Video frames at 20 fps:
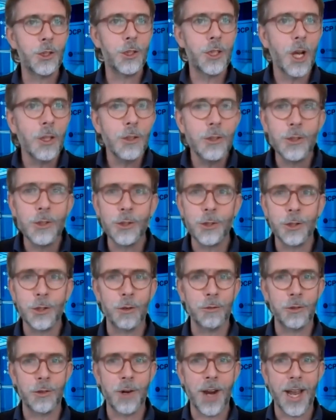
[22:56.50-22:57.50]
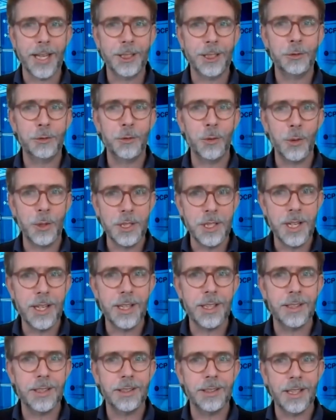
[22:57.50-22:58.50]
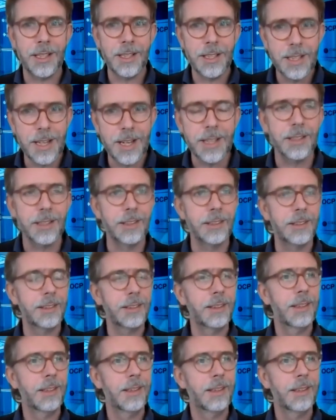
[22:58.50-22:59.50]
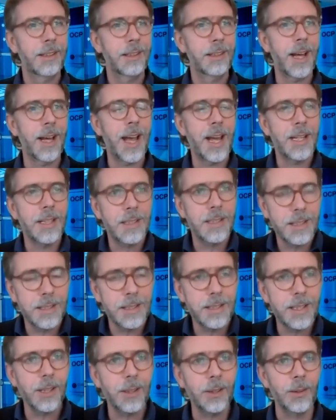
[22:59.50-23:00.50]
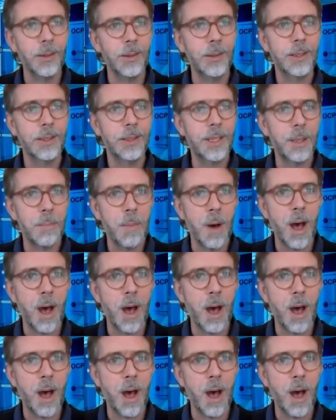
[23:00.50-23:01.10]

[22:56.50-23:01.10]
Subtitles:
tons of racks for years and years. And still the